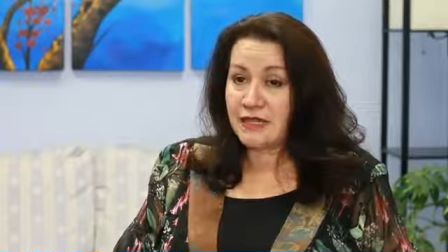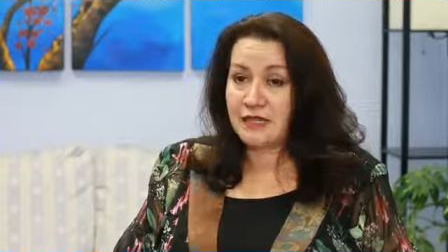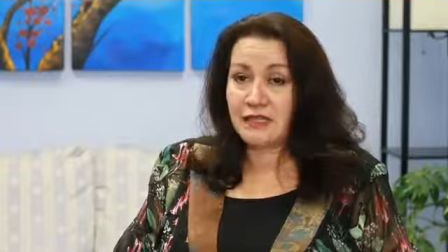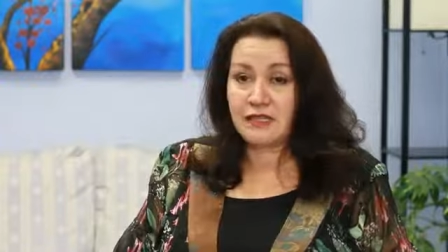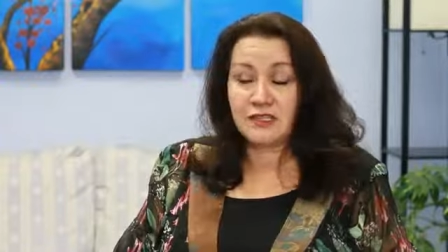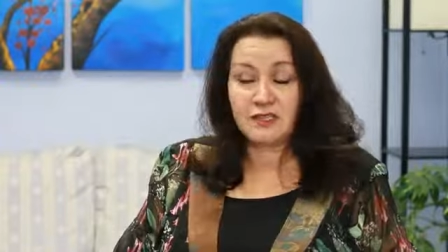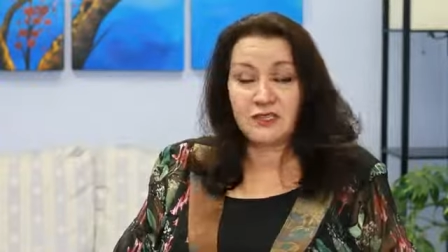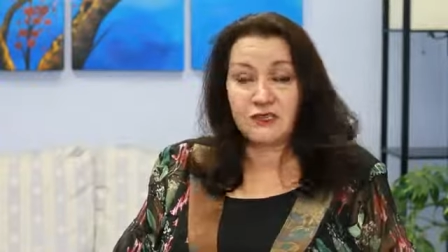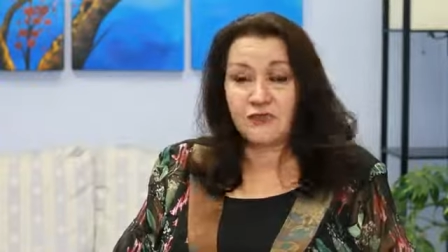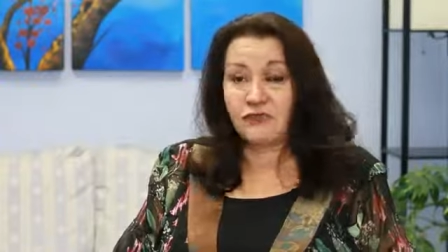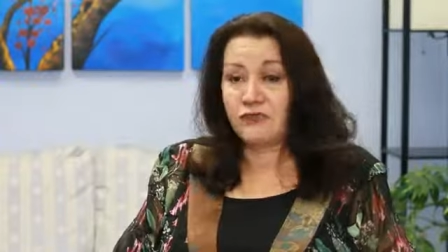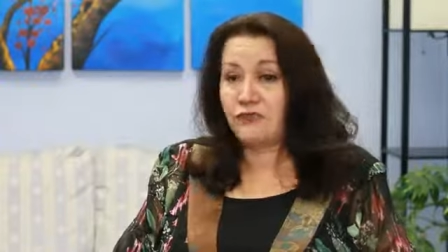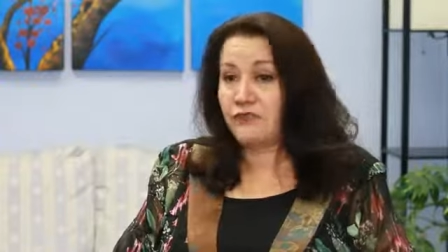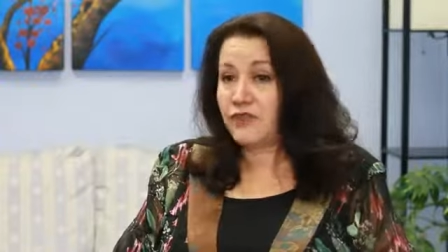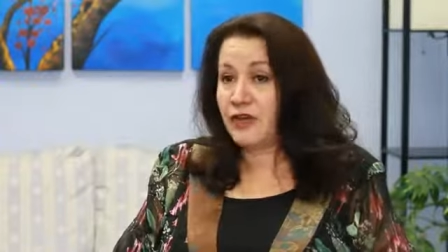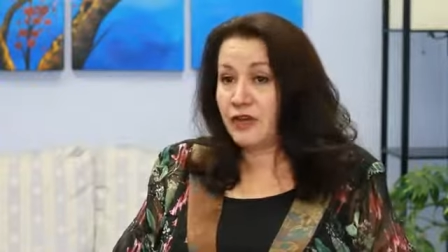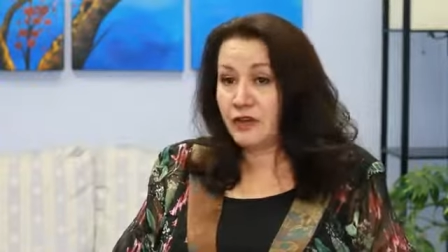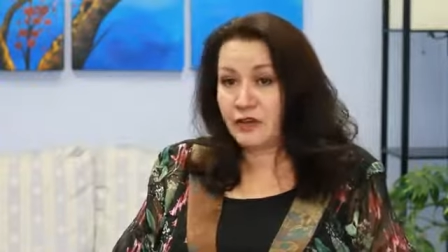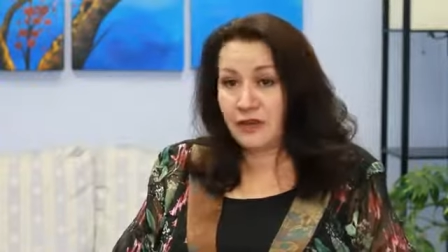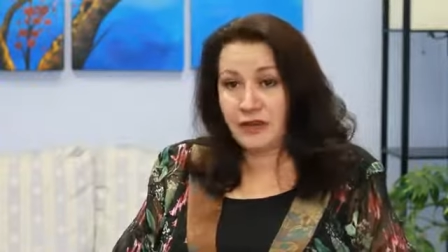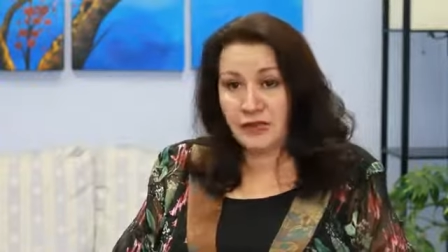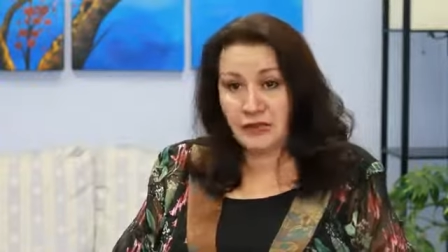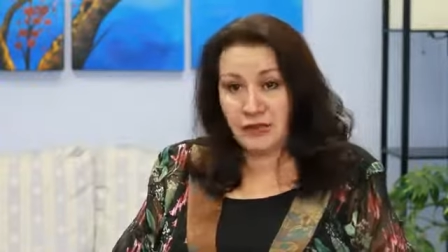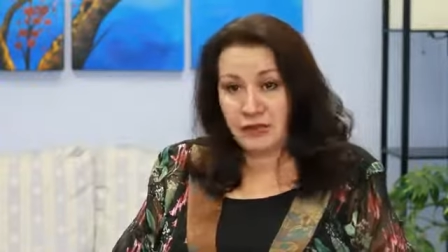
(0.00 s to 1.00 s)
in this
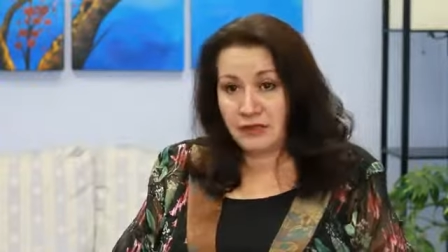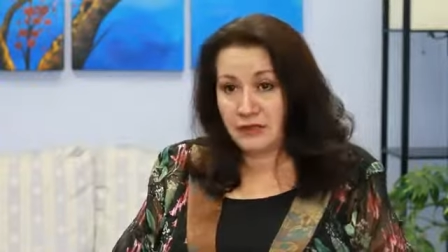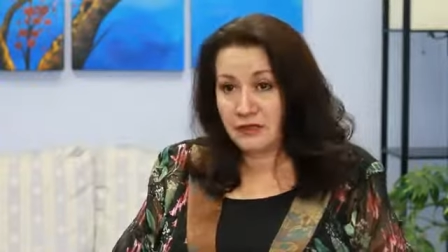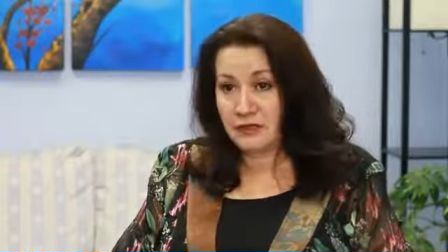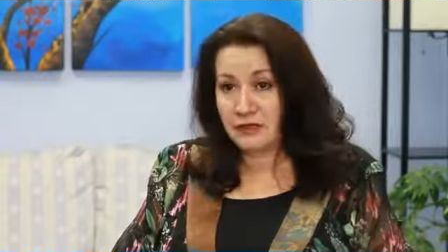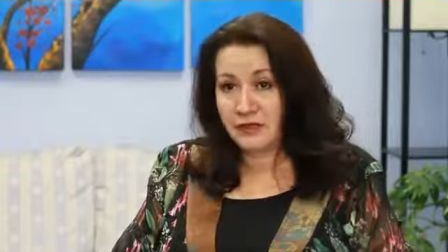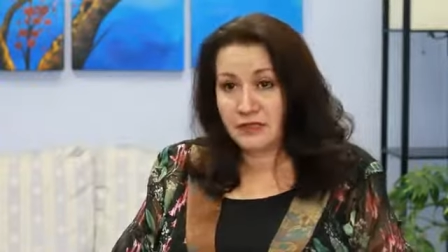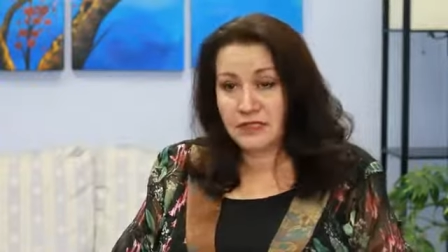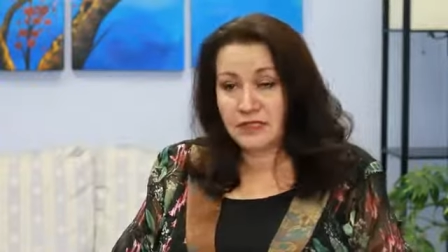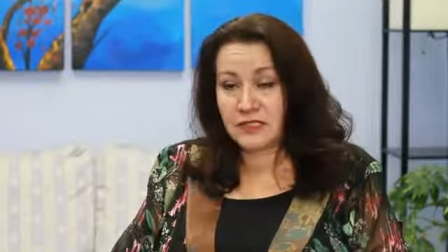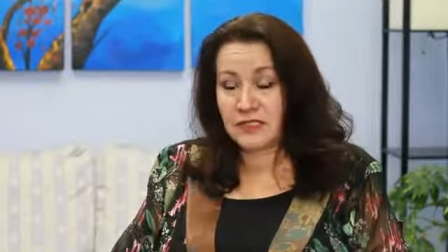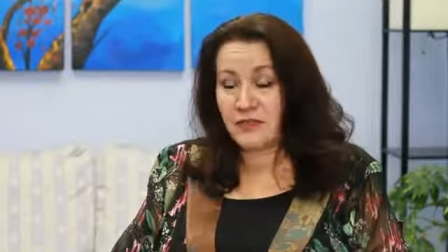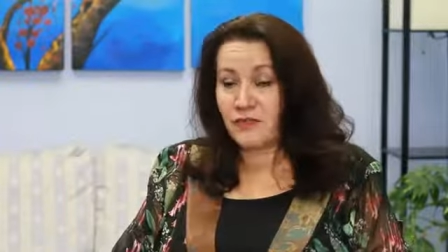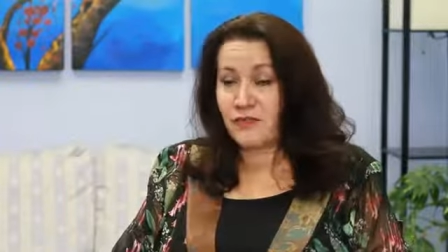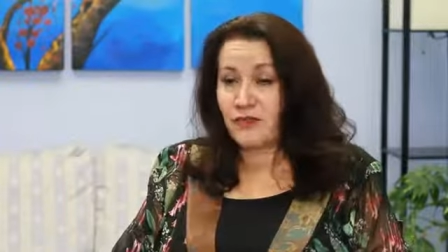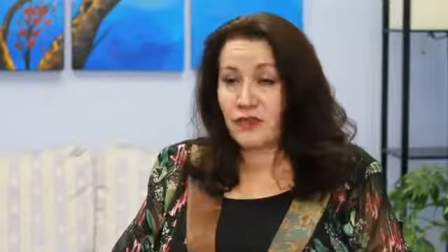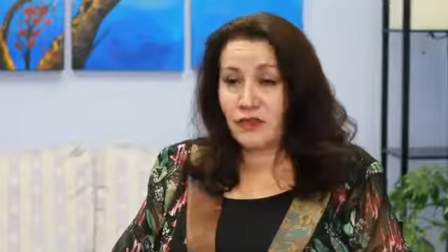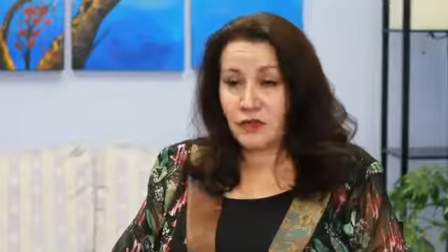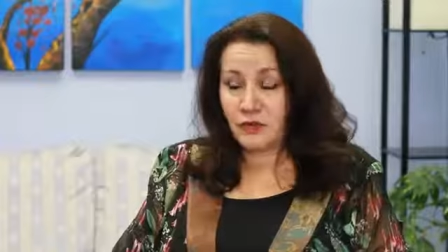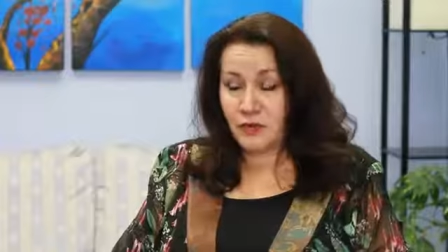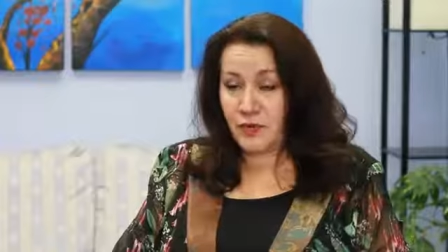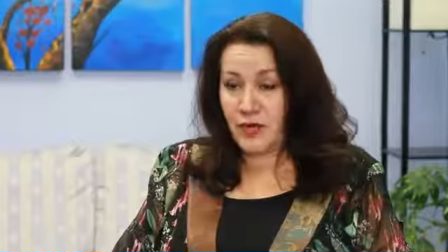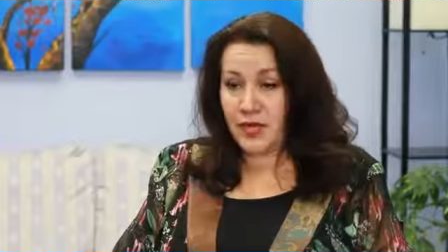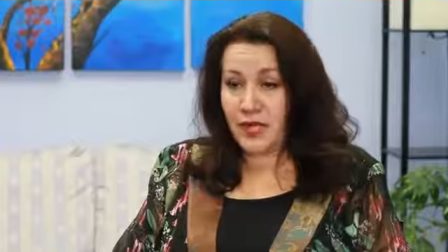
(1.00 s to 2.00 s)
very
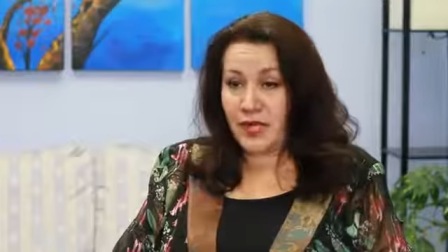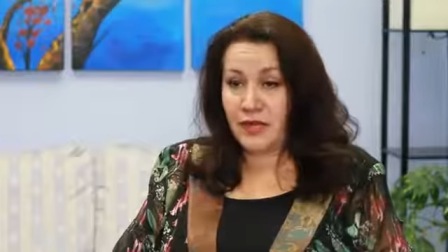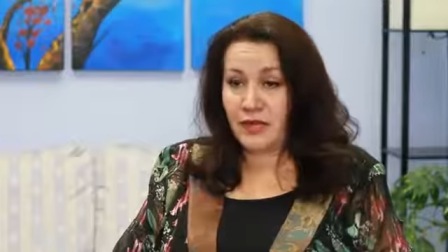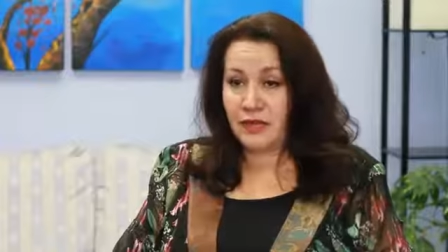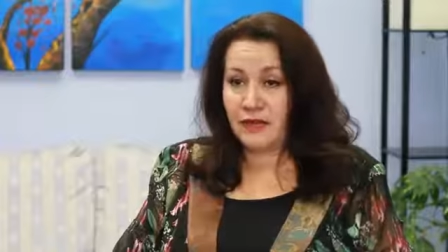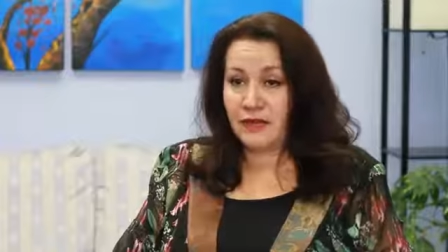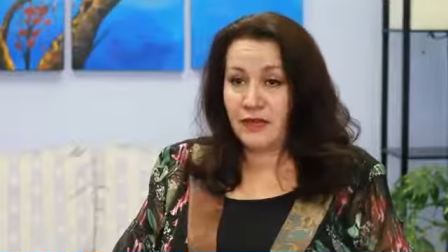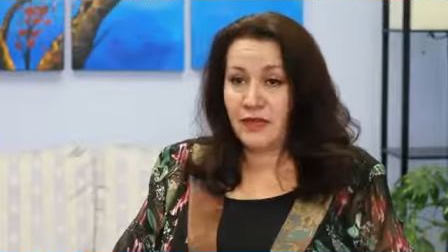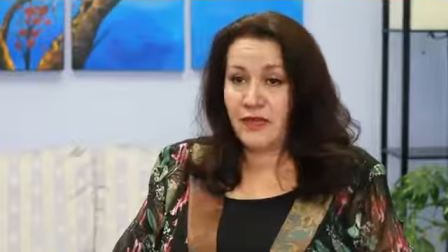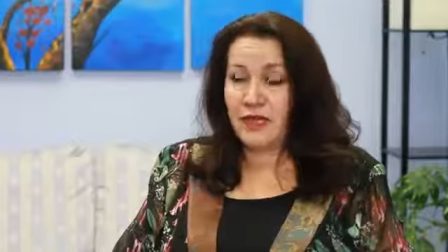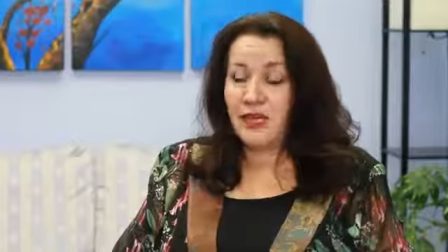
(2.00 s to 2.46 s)
severe way.